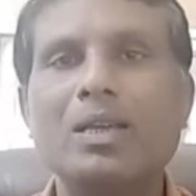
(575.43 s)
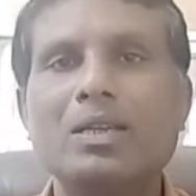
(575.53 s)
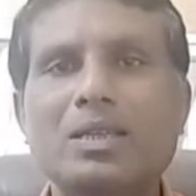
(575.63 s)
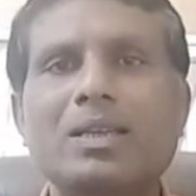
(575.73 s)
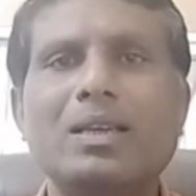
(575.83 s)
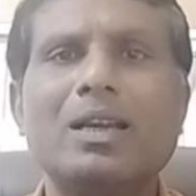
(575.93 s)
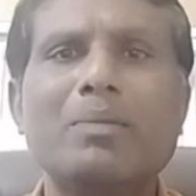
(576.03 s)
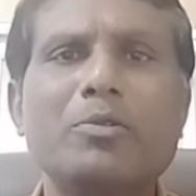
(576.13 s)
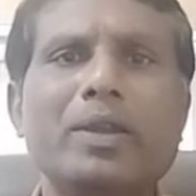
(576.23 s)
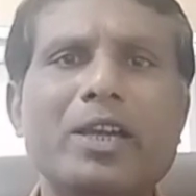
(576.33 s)
See,
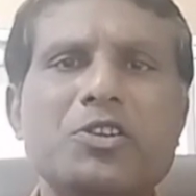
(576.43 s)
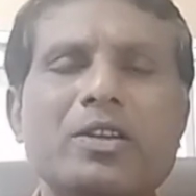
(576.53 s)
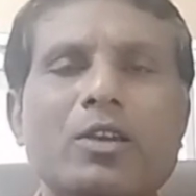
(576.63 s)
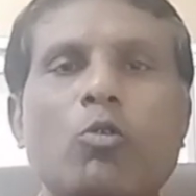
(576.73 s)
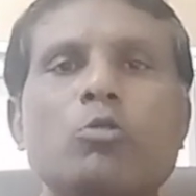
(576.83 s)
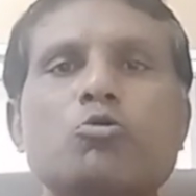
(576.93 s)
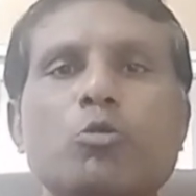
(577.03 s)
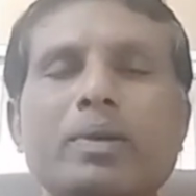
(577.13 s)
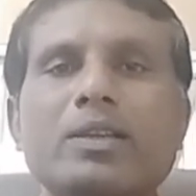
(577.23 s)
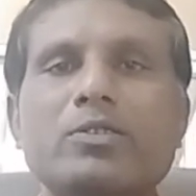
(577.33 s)
communication can
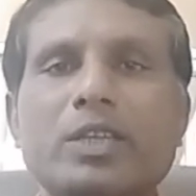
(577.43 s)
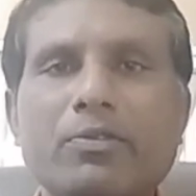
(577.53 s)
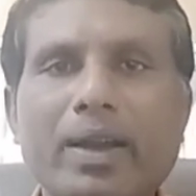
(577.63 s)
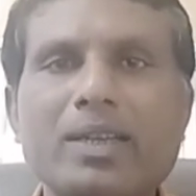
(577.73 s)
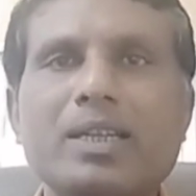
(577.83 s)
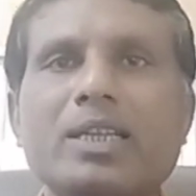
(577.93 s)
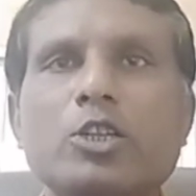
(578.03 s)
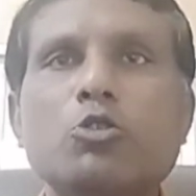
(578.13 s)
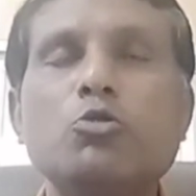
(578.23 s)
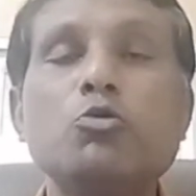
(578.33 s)
also be divided
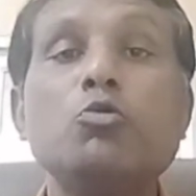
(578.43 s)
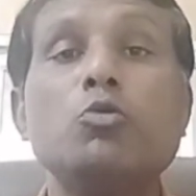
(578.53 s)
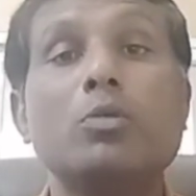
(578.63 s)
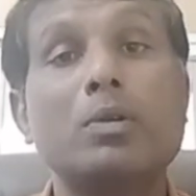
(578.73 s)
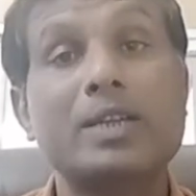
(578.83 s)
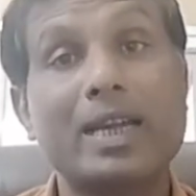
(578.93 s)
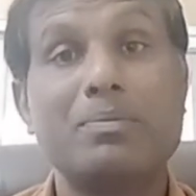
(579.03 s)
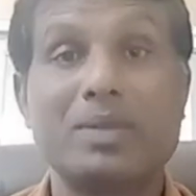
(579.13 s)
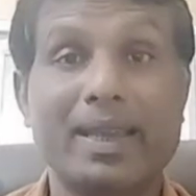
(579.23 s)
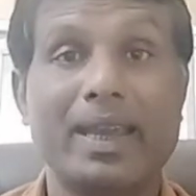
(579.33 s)
into two
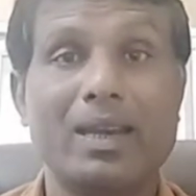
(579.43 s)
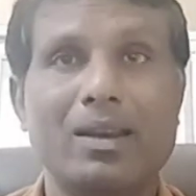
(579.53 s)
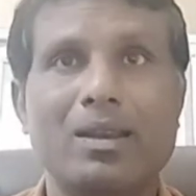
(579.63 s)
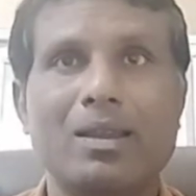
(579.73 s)
types again,